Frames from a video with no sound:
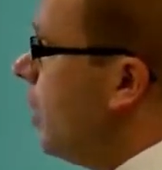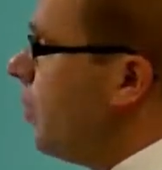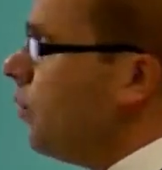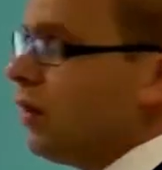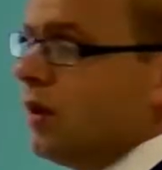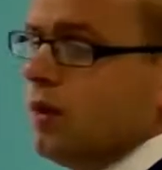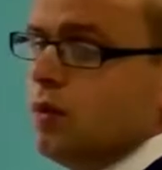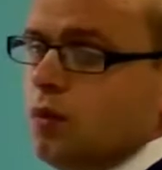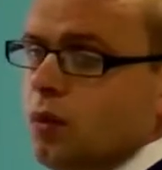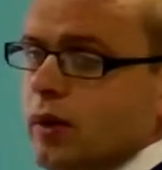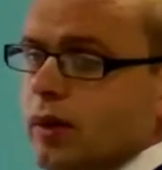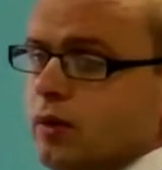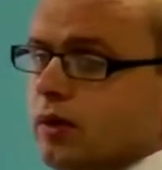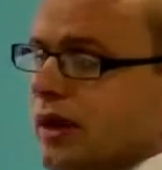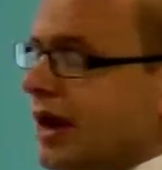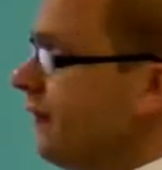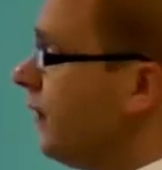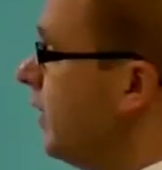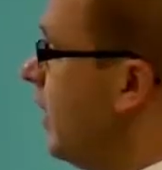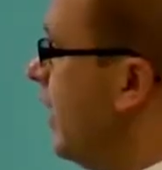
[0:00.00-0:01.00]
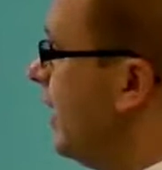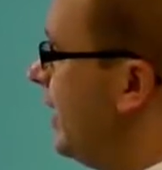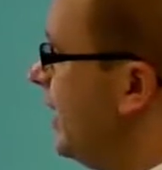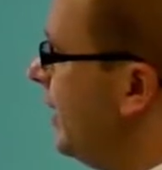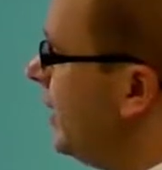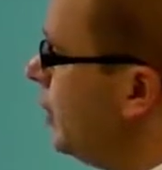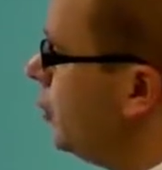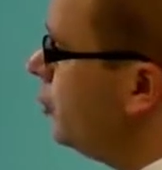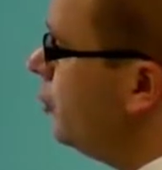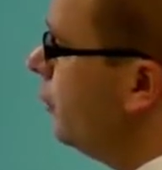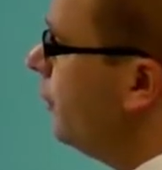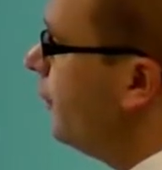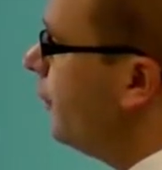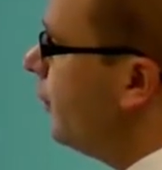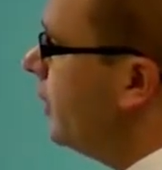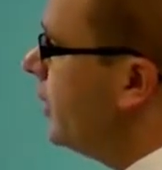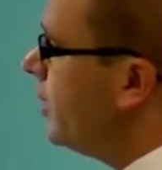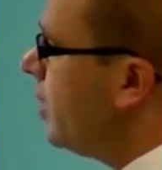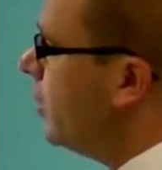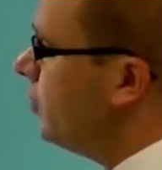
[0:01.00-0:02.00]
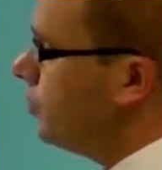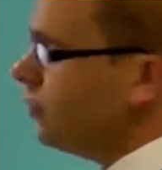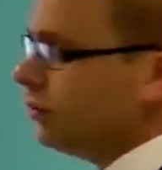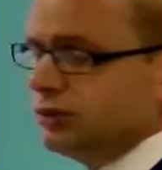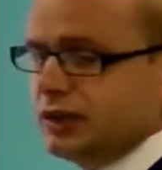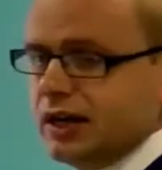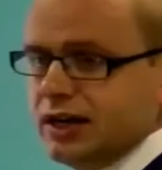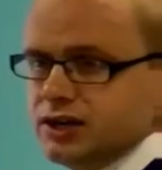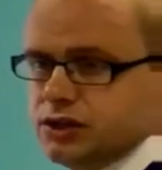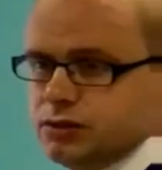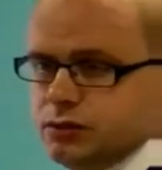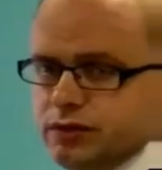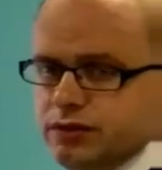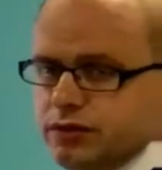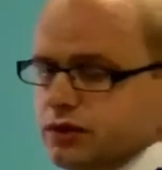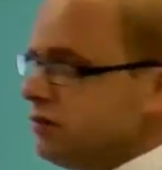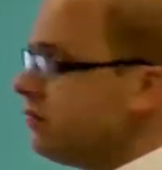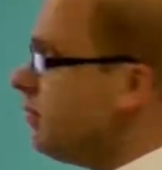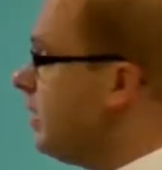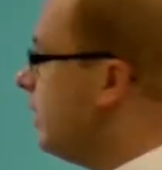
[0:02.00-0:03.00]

you know, we will have an initial free consultation with you,